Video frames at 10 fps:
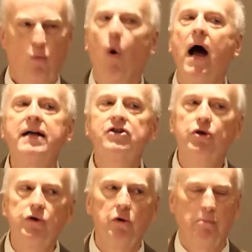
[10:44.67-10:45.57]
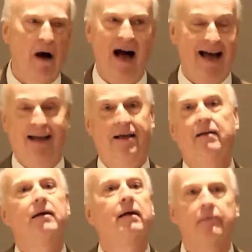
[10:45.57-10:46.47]
Why do you buy
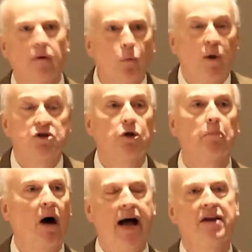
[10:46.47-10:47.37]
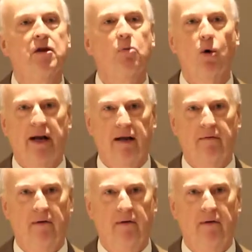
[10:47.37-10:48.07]
what you buy in the morning?